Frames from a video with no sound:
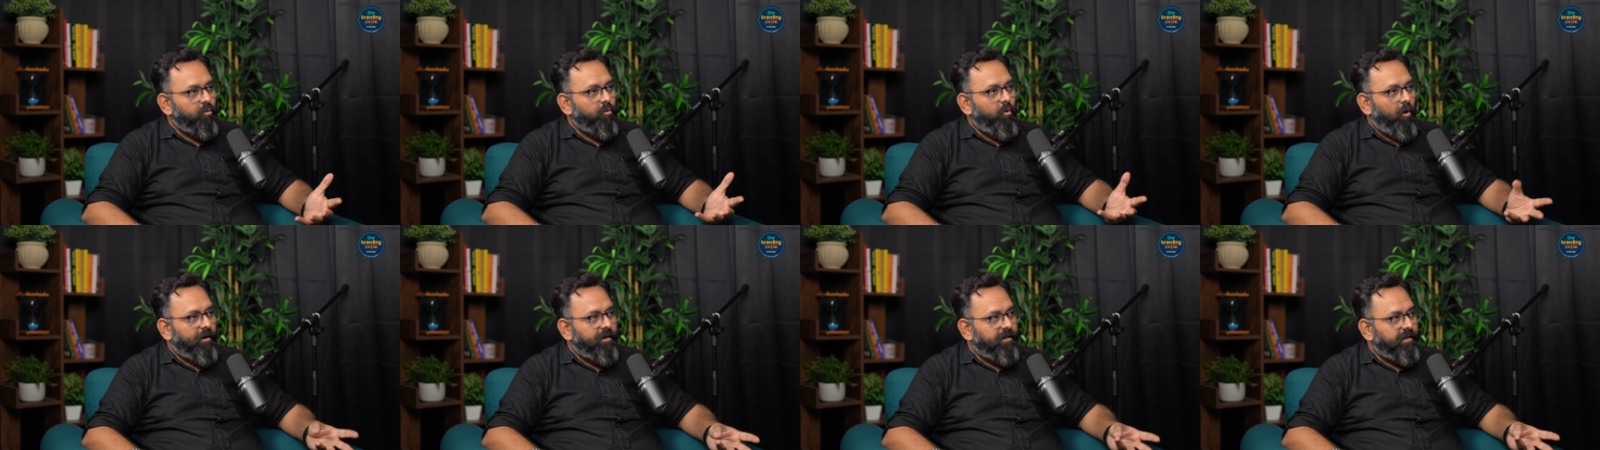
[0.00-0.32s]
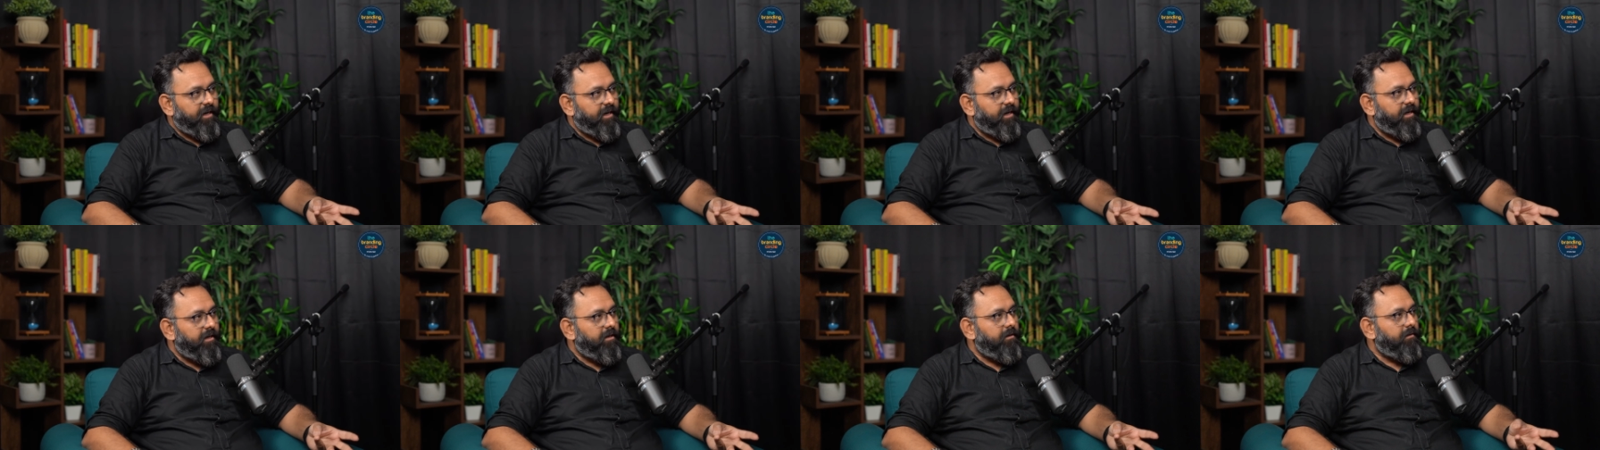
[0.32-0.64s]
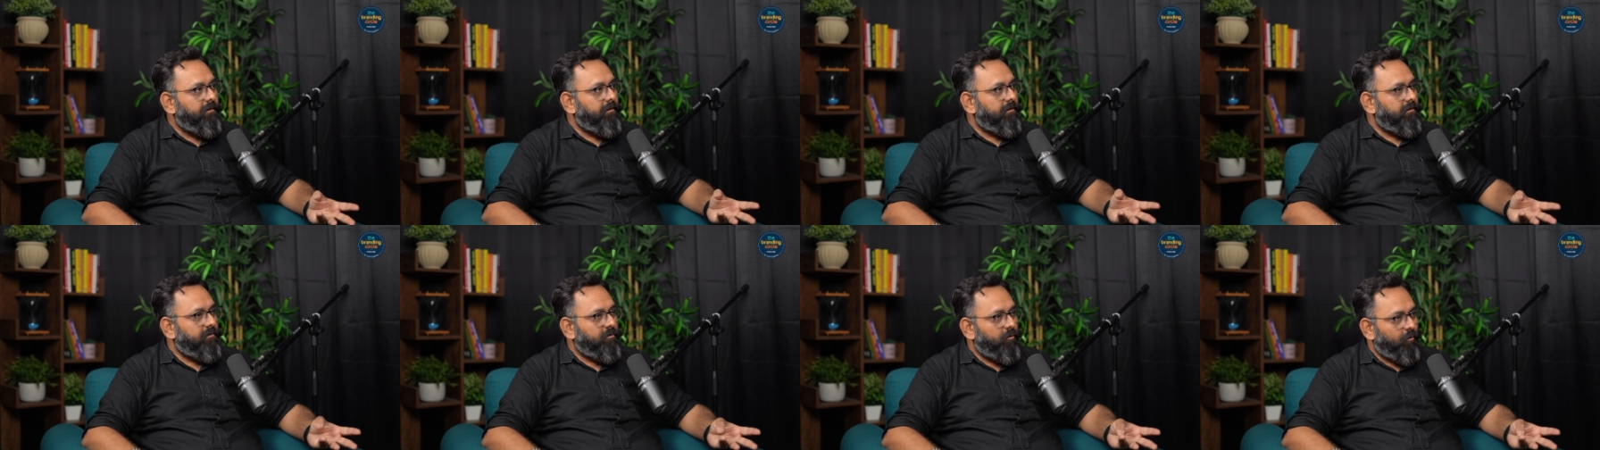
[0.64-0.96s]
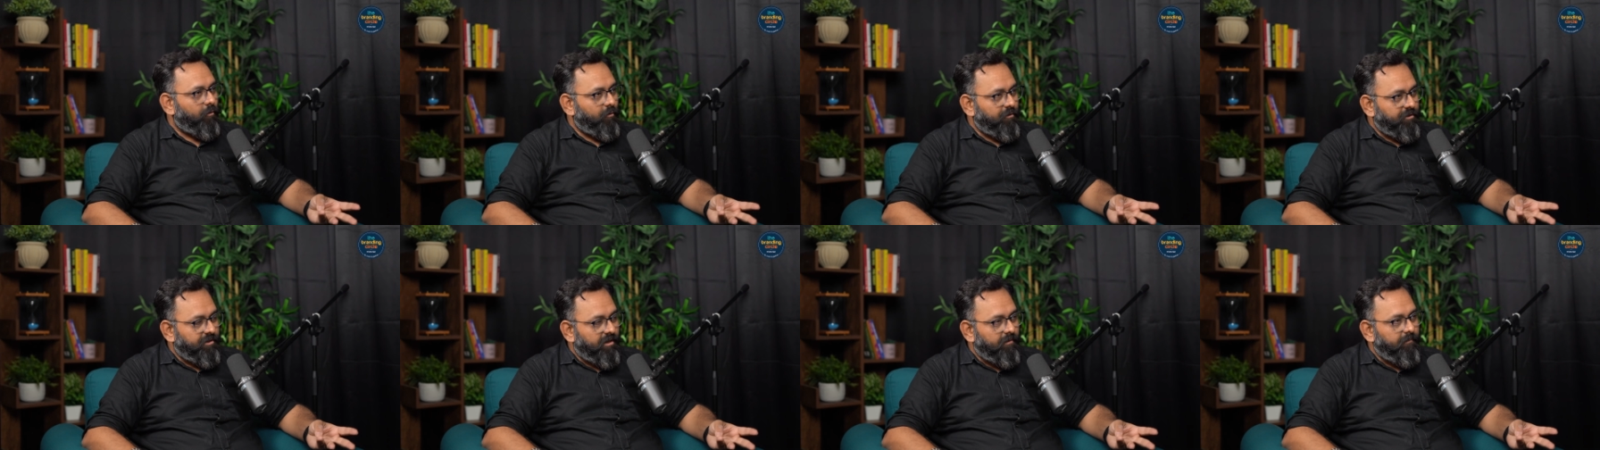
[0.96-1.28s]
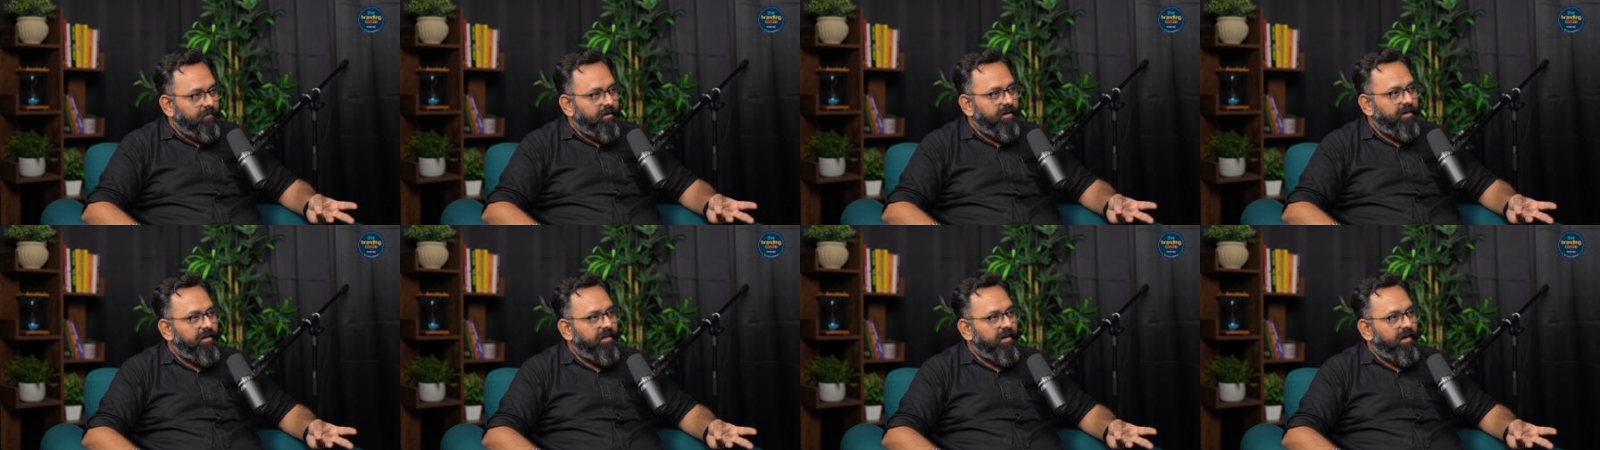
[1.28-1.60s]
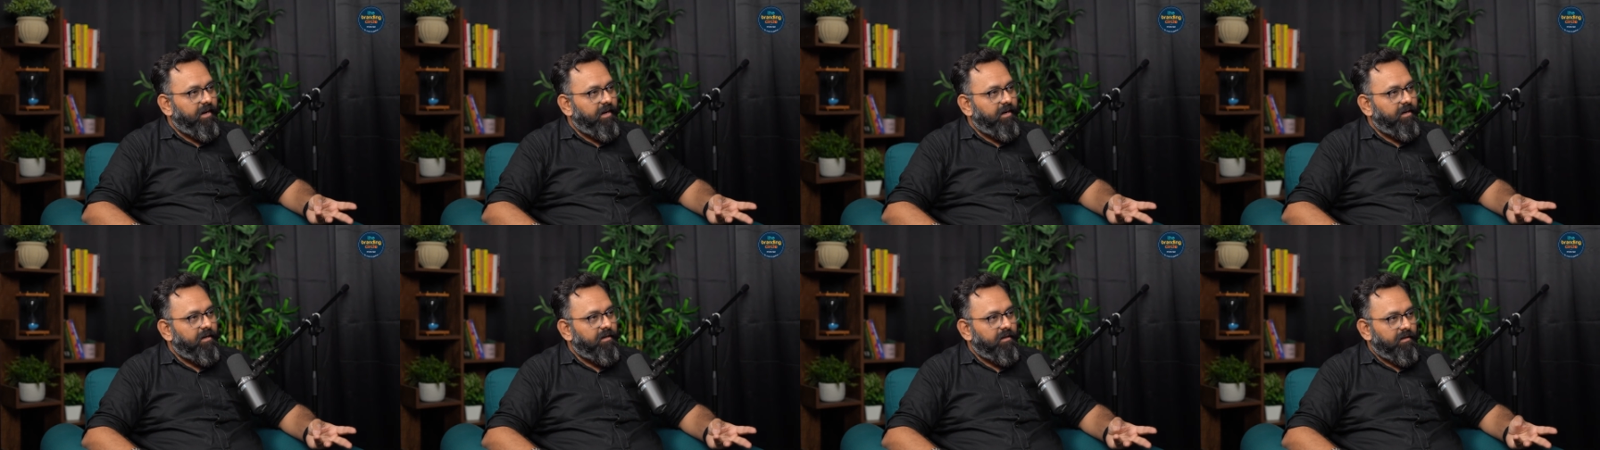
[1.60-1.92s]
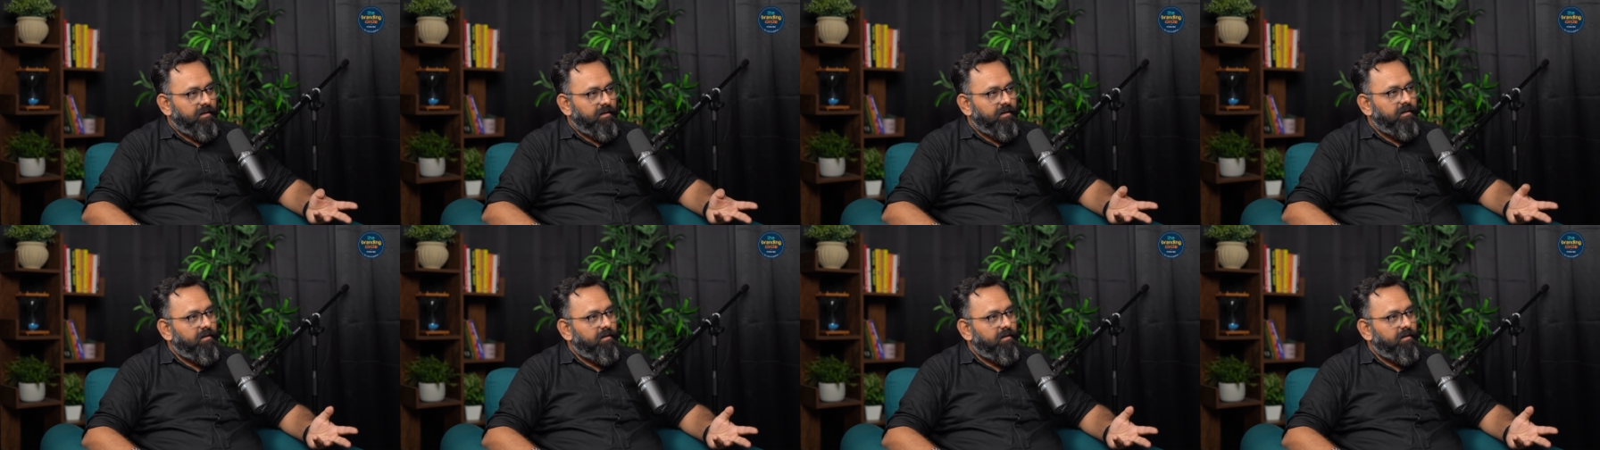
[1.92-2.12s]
content, social media,